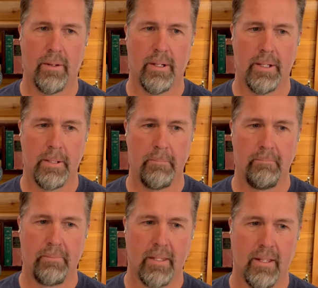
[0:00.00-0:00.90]

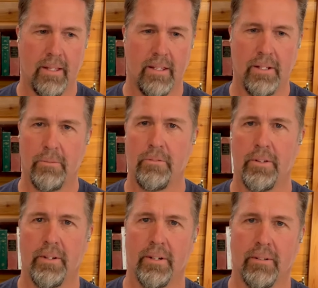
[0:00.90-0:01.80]
for
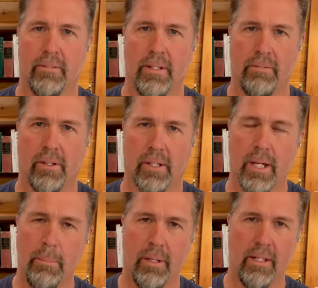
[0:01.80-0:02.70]
their different
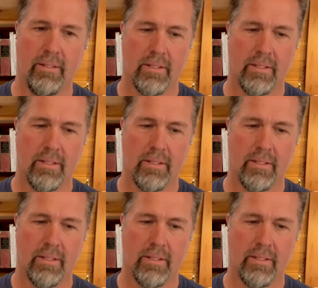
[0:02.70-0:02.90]
companies.